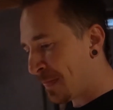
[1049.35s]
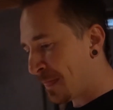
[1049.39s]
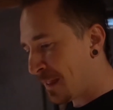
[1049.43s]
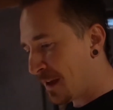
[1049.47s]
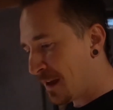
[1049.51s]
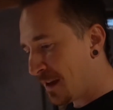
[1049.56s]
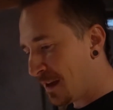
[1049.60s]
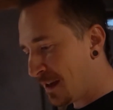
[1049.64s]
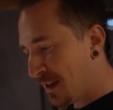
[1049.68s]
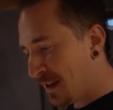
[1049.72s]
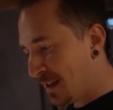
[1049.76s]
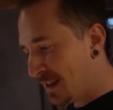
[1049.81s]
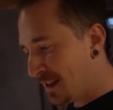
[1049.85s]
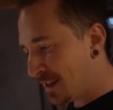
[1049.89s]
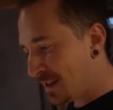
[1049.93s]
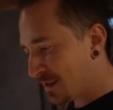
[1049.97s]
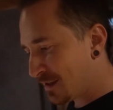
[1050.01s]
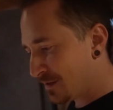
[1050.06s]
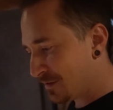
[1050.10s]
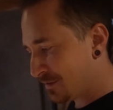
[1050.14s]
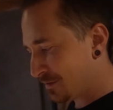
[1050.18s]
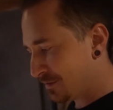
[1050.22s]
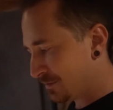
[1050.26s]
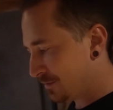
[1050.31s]
Yeah,
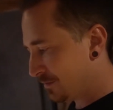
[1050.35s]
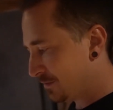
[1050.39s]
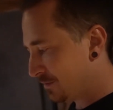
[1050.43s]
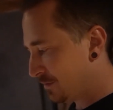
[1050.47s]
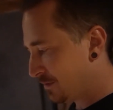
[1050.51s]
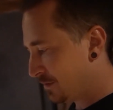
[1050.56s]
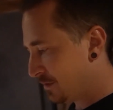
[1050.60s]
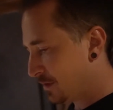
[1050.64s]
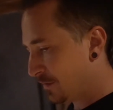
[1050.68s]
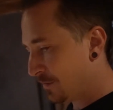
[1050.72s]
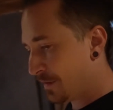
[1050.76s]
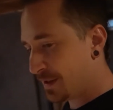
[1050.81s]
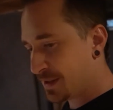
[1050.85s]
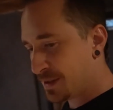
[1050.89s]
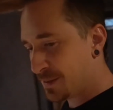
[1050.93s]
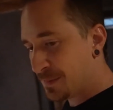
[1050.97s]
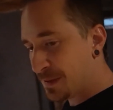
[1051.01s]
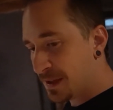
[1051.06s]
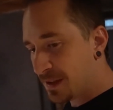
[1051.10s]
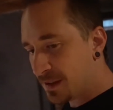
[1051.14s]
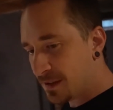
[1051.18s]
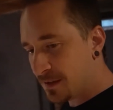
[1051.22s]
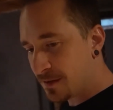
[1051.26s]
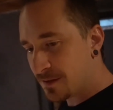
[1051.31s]
had some
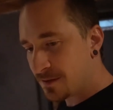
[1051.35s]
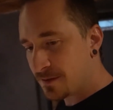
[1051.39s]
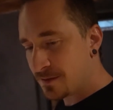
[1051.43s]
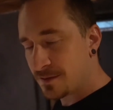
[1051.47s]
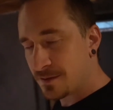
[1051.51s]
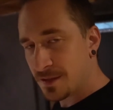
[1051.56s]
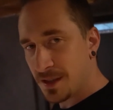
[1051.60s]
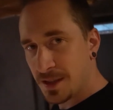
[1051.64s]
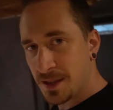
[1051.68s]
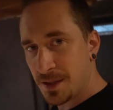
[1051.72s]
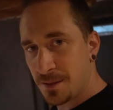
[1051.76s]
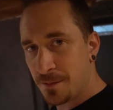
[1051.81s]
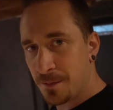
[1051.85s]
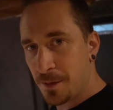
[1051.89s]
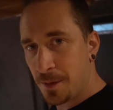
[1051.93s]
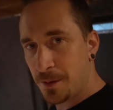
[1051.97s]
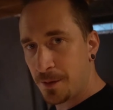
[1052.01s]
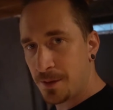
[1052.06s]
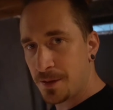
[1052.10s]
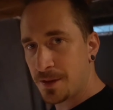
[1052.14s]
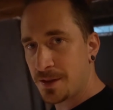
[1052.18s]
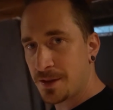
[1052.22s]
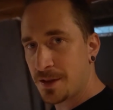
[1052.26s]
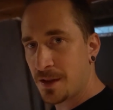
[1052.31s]
dinner, had some
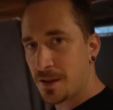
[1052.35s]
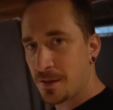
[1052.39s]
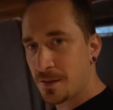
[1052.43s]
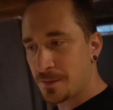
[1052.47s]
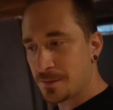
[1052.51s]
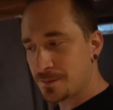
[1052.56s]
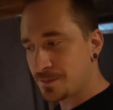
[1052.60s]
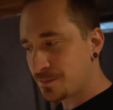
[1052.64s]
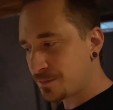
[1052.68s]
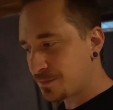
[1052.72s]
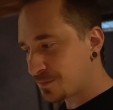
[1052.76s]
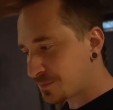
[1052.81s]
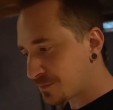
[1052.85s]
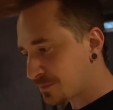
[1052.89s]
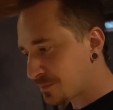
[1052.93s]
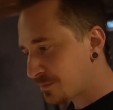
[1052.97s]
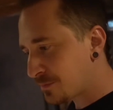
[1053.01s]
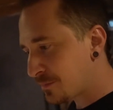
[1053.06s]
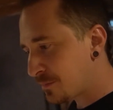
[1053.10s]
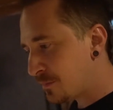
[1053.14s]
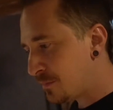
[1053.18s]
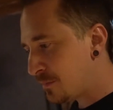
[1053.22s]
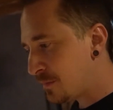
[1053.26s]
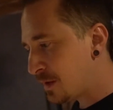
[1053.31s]
food, so
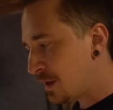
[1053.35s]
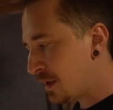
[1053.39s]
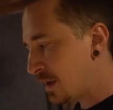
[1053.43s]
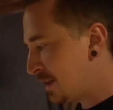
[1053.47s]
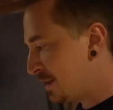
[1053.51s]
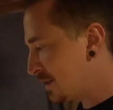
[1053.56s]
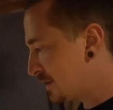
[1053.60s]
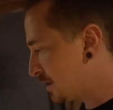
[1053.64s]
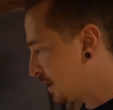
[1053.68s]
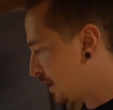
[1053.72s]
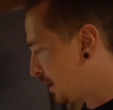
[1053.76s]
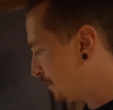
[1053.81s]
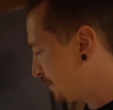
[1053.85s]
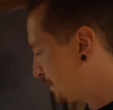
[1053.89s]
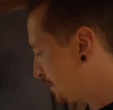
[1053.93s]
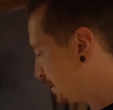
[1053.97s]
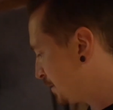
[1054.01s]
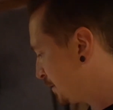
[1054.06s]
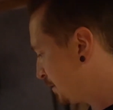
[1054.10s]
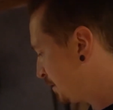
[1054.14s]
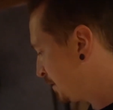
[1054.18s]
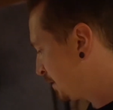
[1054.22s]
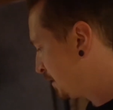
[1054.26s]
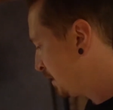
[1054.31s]
it's time
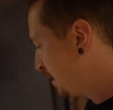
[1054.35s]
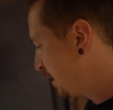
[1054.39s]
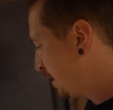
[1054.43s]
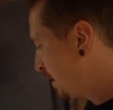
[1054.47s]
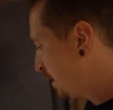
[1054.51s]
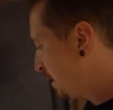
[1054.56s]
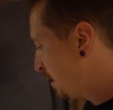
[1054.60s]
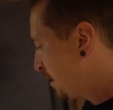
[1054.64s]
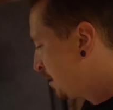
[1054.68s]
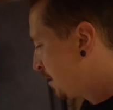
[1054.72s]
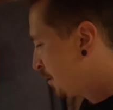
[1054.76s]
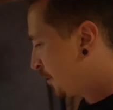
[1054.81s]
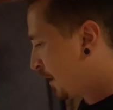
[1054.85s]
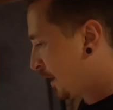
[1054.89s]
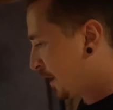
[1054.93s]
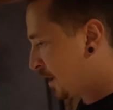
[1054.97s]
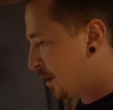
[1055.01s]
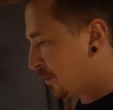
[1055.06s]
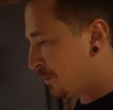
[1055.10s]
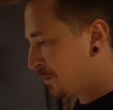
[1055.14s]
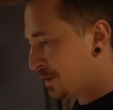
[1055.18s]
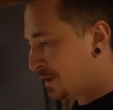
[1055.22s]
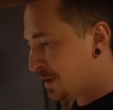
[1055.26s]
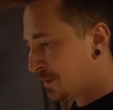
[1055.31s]
to crack
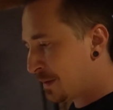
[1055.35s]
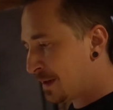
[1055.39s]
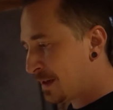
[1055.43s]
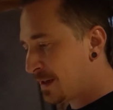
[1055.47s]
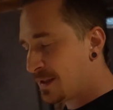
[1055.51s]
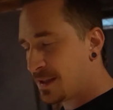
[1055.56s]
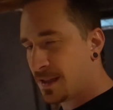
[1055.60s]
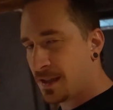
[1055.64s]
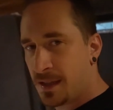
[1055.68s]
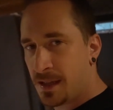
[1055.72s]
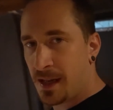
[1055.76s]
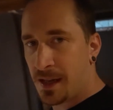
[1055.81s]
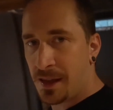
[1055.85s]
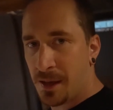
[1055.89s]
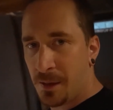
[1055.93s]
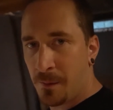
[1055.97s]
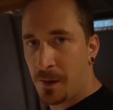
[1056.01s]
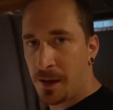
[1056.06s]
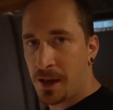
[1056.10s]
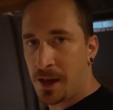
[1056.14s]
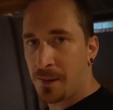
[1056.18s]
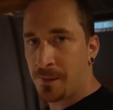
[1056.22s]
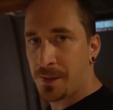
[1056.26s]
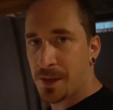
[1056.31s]
on with some editing and then
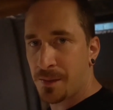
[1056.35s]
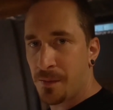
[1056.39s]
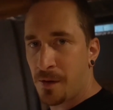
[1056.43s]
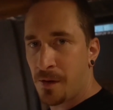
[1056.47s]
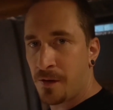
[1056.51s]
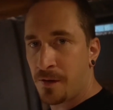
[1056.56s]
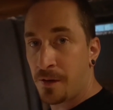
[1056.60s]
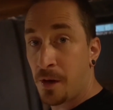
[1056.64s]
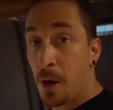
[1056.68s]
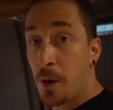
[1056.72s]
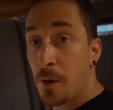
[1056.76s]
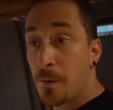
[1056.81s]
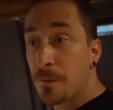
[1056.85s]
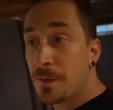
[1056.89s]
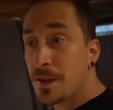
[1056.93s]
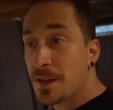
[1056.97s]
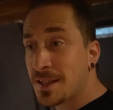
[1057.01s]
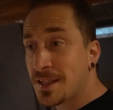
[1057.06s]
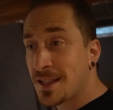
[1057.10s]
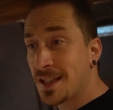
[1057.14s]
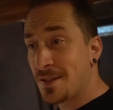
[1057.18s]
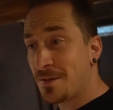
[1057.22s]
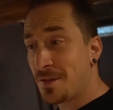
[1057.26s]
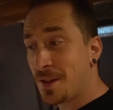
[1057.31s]
wake up tomorrow and hopefully
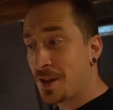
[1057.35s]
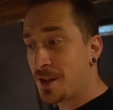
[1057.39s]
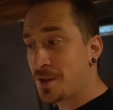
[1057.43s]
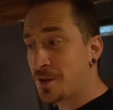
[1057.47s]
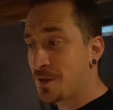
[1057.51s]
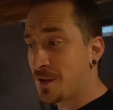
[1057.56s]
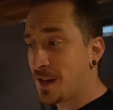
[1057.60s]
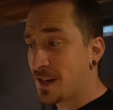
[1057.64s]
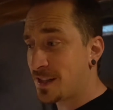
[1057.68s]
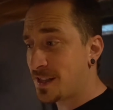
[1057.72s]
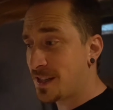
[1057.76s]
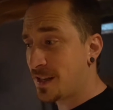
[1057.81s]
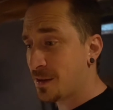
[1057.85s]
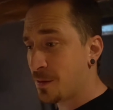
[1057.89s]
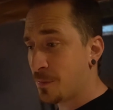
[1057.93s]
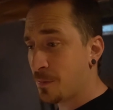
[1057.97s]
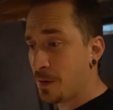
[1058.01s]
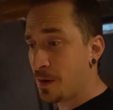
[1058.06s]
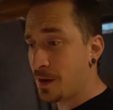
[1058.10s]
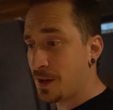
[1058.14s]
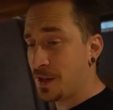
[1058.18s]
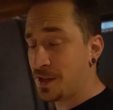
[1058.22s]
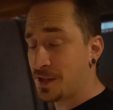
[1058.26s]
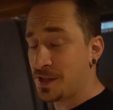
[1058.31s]
see if I can track down a
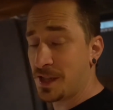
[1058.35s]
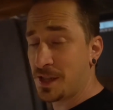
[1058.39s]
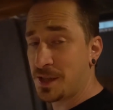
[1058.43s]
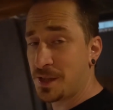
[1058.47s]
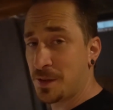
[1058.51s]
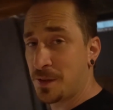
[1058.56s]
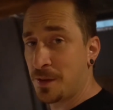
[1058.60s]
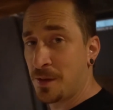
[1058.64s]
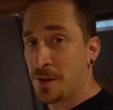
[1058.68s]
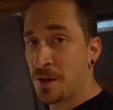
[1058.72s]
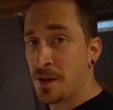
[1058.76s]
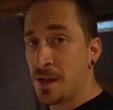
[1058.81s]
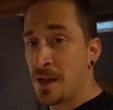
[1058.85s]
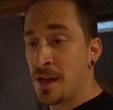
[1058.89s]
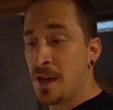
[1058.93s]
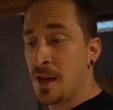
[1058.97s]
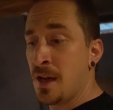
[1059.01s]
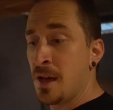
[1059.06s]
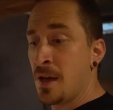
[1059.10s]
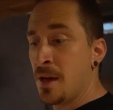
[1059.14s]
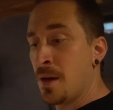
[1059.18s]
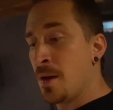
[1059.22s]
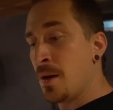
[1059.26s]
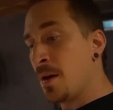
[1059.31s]
working jigsaw,
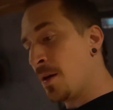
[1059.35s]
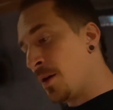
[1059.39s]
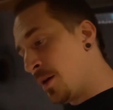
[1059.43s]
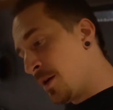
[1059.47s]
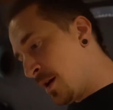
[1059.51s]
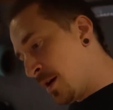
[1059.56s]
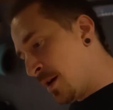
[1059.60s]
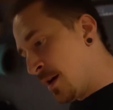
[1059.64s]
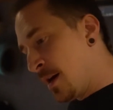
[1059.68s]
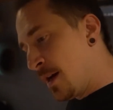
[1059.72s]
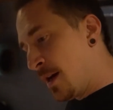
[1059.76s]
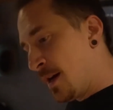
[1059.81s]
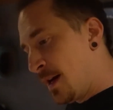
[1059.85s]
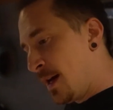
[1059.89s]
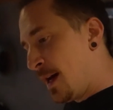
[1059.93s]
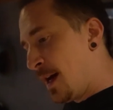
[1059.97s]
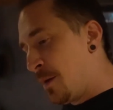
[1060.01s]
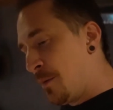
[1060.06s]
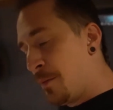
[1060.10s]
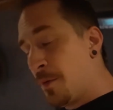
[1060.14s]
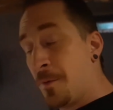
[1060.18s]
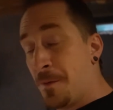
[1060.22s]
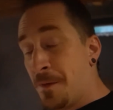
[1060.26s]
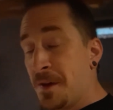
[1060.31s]

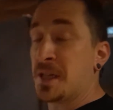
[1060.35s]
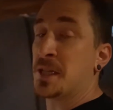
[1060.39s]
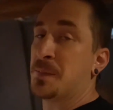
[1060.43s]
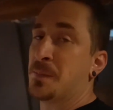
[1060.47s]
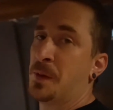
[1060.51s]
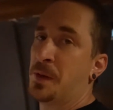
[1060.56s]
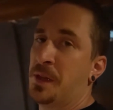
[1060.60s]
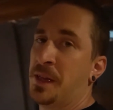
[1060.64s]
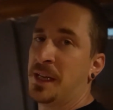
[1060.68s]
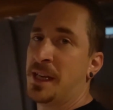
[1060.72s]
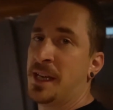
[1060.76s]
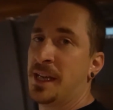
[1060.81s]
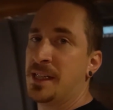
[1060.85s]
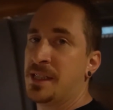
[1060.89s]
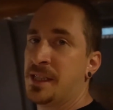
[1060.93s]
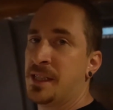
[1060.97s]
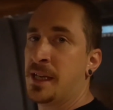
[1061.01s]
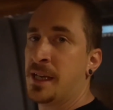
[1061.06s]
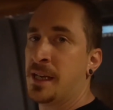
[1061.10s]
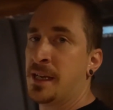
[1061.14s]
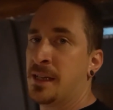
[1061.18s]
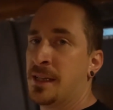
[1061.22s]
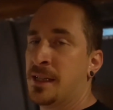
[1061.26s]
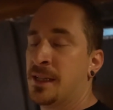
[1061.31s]
and we'll finish putting the kitchen
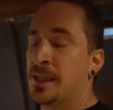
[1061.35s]
in.